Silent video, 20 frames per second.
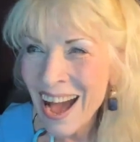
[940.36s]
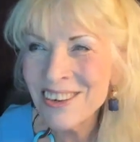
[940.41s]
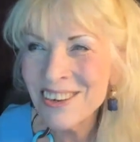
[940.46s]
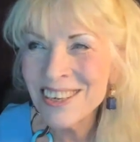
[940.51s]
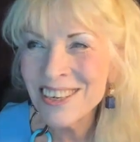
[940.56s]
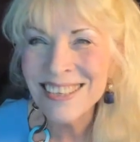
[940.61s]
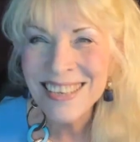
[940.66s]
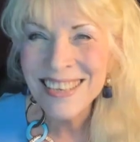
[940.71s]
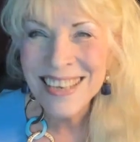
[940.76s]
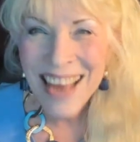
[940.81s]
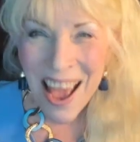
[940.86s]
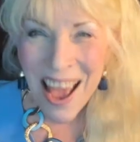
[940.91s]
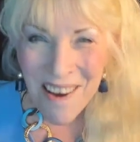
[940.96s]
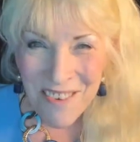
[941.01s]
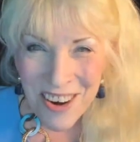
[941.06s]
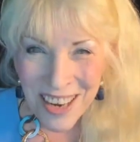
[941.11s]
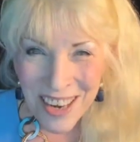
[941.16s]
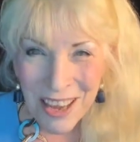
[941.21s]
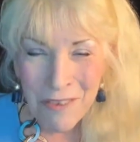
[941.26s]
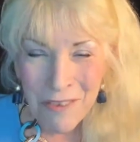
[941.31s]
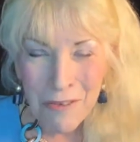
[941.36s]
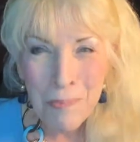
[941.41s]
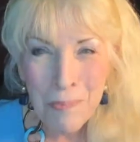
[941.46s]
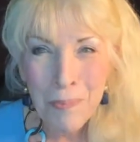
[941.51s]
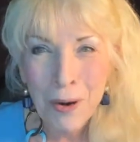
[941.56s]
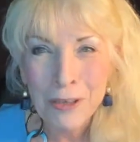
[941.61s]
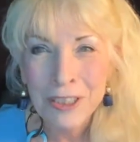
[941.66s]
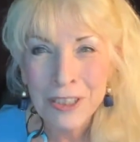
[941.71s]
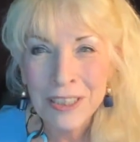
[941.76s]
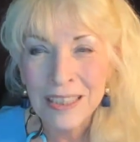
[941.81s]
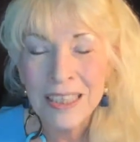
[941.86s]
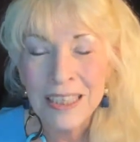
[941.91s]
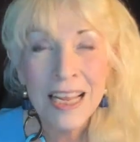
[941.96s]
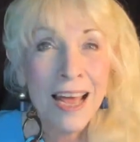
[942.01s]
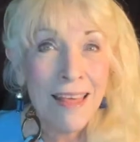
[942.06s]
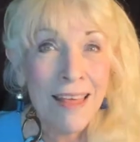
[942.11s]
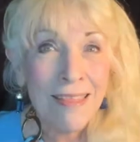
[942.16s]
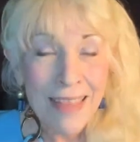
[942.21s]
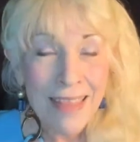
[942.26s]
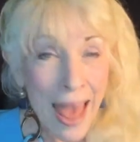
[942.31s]
I will never give a person,
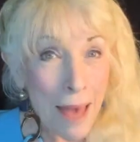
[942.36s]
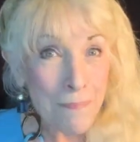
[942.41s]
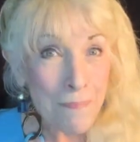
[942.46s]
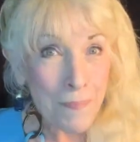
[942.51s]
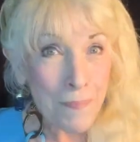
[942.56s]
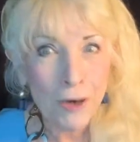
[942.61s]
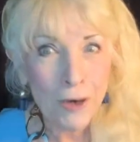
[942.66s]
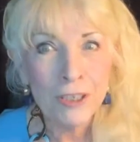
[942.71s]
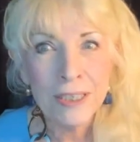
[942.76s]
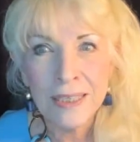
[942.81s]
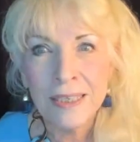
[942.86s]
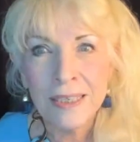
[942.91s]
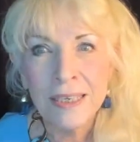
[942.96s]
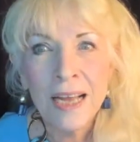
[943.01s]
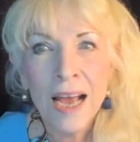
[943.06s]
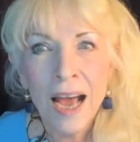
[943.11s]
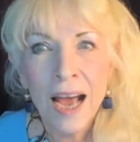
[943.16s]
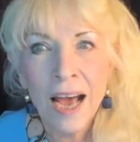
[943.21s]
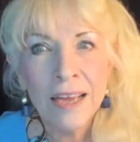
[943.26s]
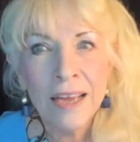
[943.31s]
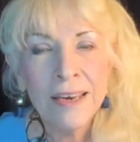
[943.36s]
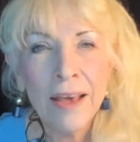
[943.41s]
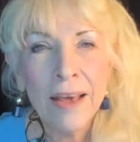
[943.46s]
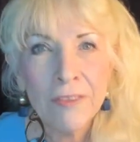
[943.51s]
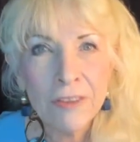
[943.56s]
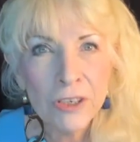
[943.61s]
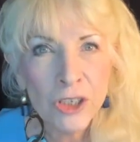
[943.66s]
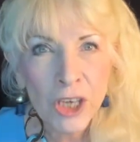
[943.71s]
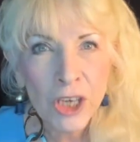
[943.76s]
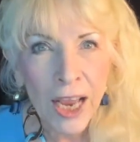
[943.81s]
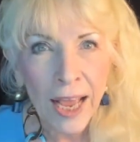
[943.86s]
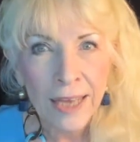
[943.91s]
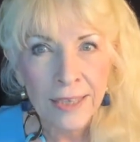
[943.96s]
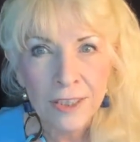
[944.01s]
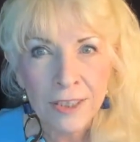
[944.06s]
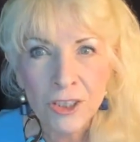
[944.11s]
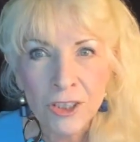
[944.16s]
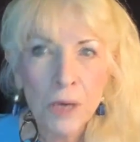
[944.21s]
that person, another chance.